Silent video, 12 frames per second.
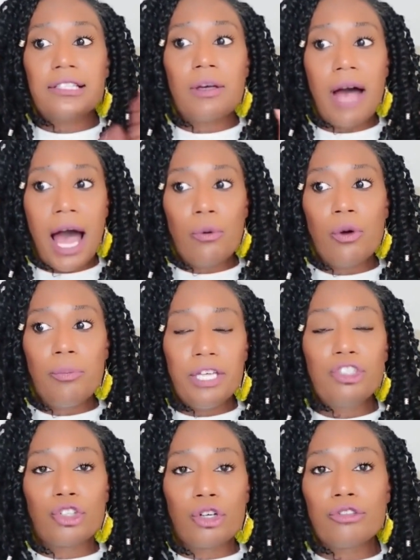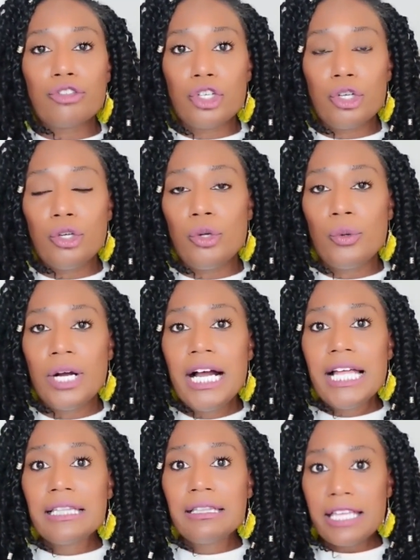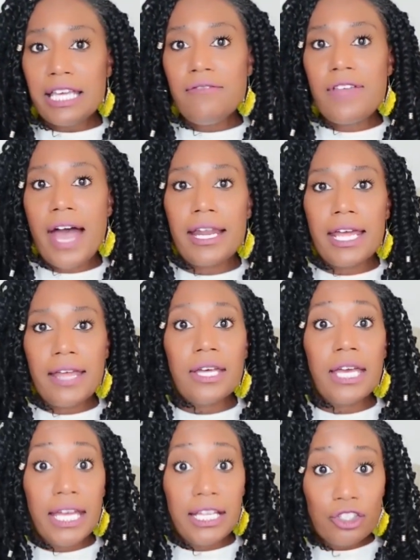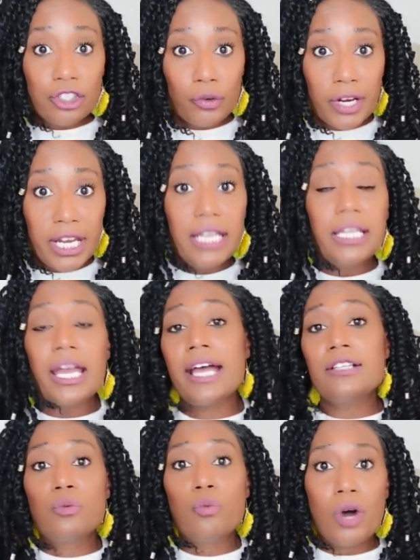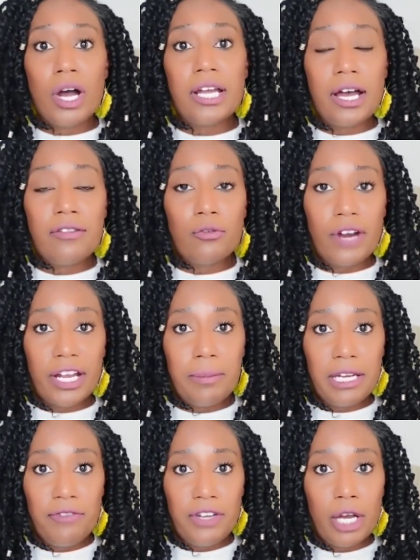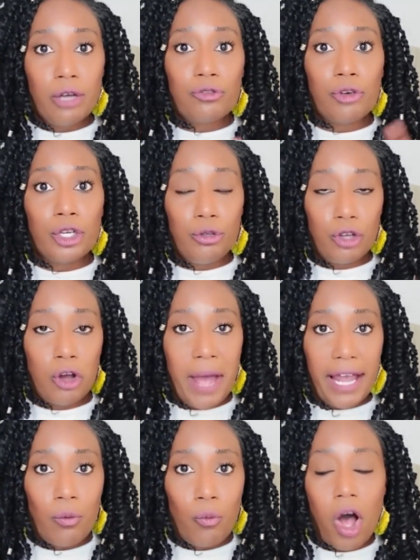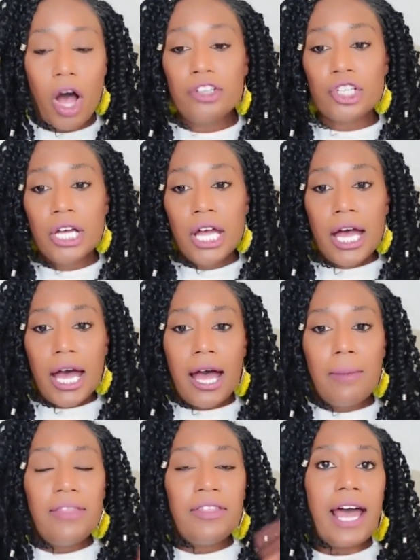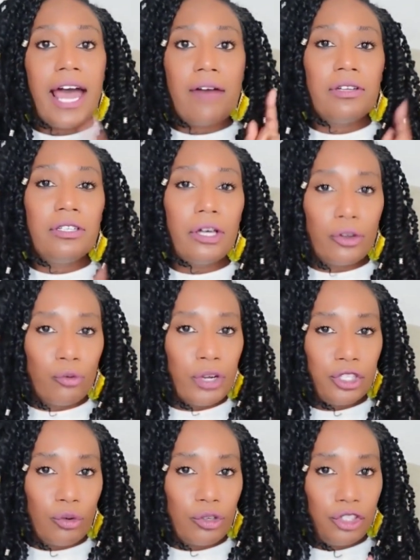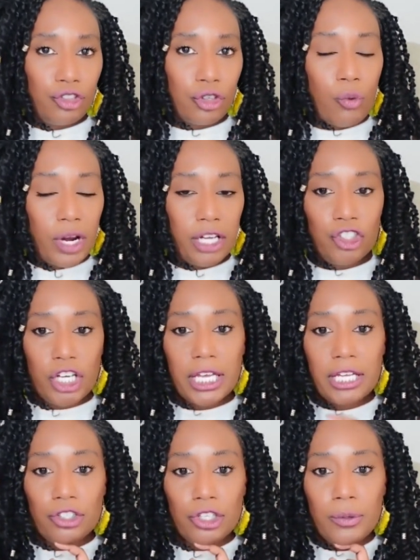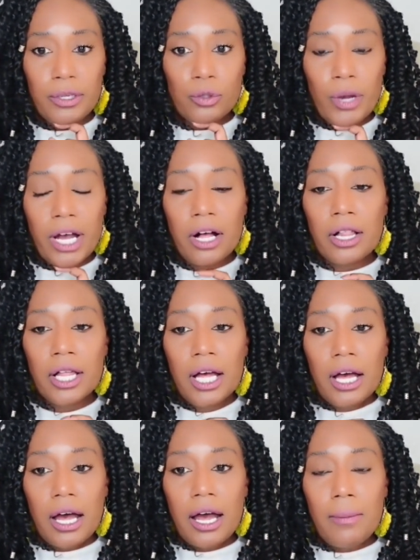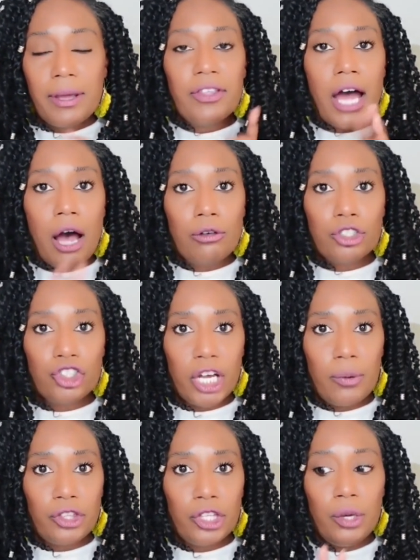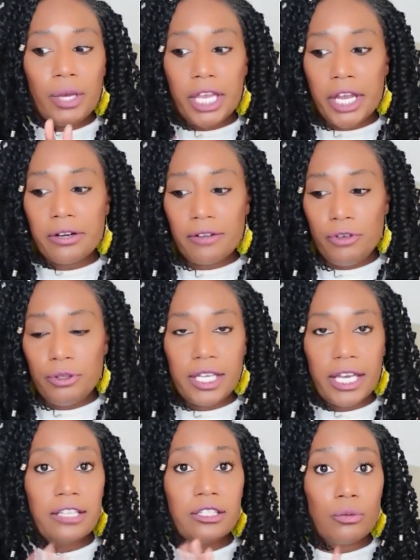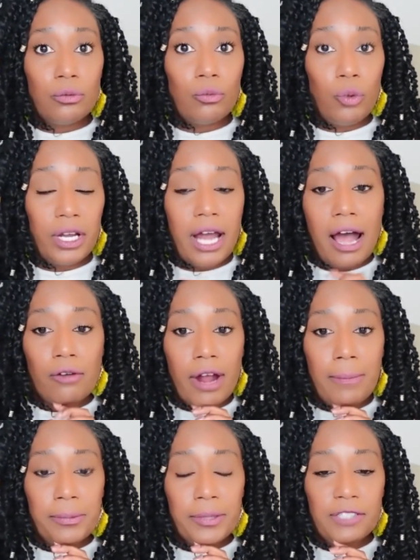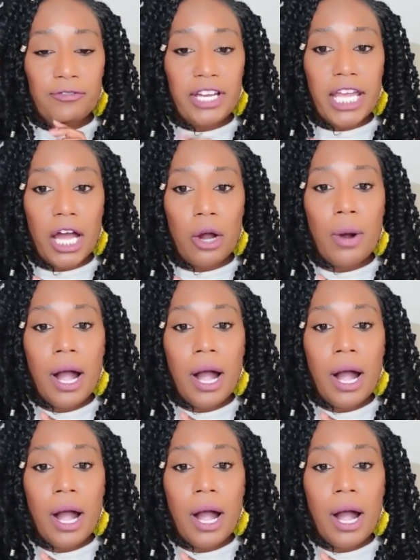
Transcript: So I will be sure to leave that in the end screen as one of the recommended videos for you to go back and watch. And then I have another resource that you'll want to check into as well, that I'll share with you here in a few seconds when I wrap up this video.